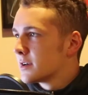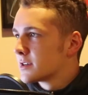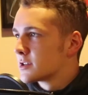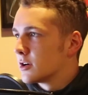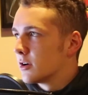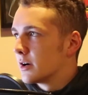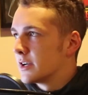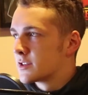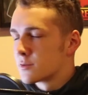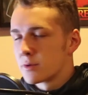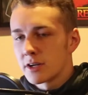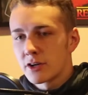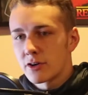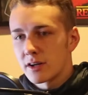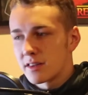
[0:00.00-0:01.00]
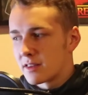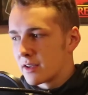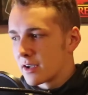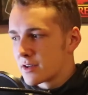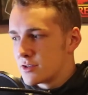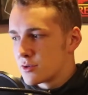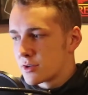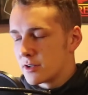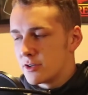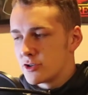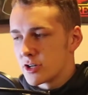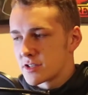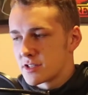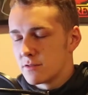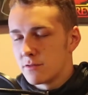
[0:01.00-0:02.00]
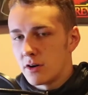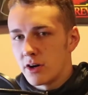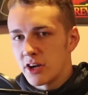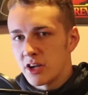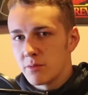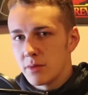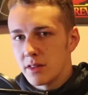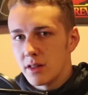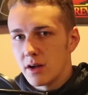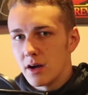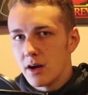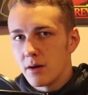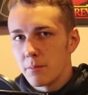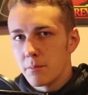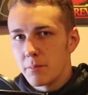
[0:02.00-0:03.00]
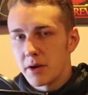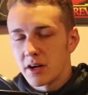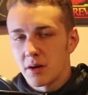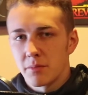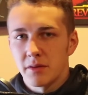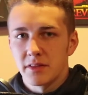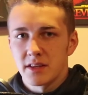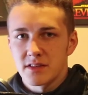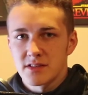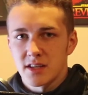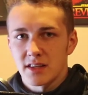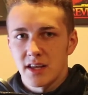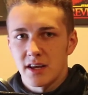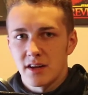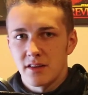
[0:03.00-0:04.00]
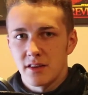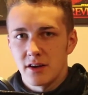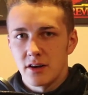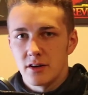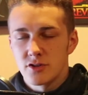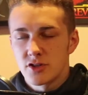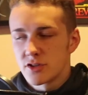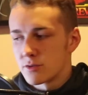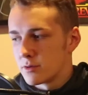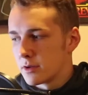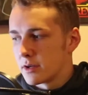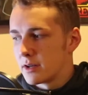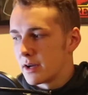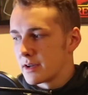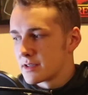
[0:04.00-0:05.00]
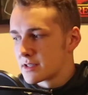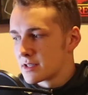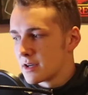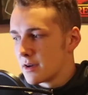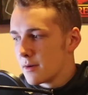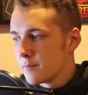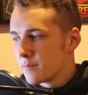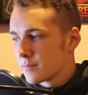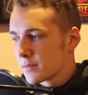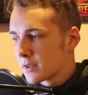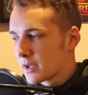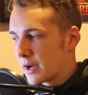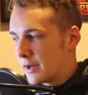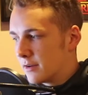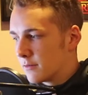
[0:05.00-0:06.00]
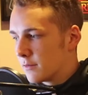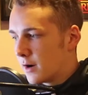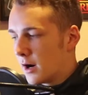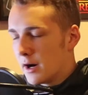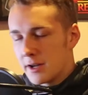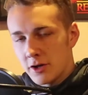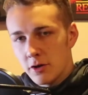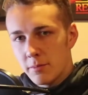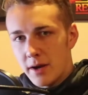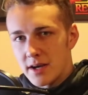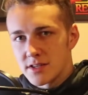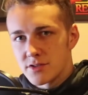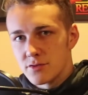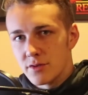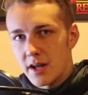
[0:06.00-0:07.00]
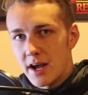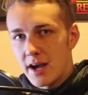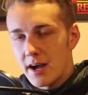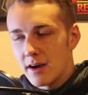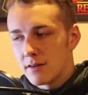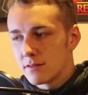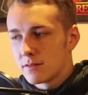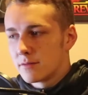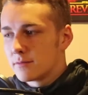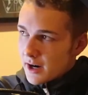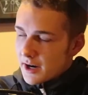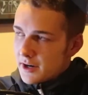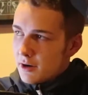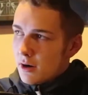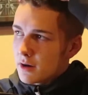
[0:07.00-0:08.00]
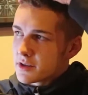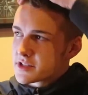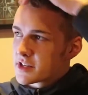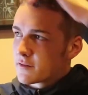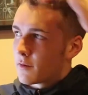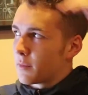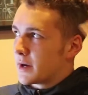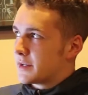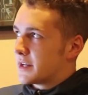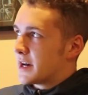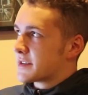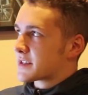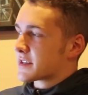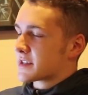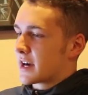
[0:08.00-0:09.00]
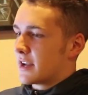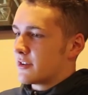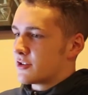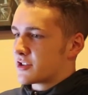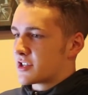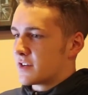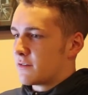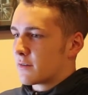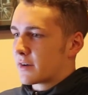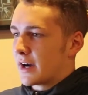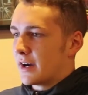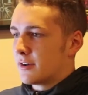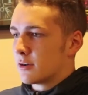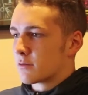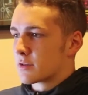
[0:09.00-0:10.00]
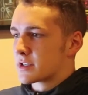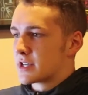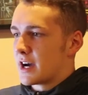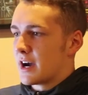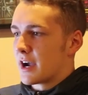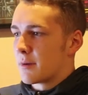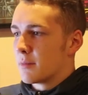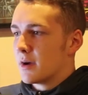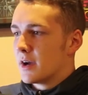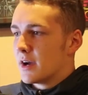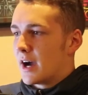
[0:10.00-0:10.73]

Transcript: So it's a really great thing because you can adjust the volume and the pickup and things like that on there. It's just a really nice kind of audio pass-through to have. Alright, now all the stuff on my desk is kind of just stuff I've gotten over time.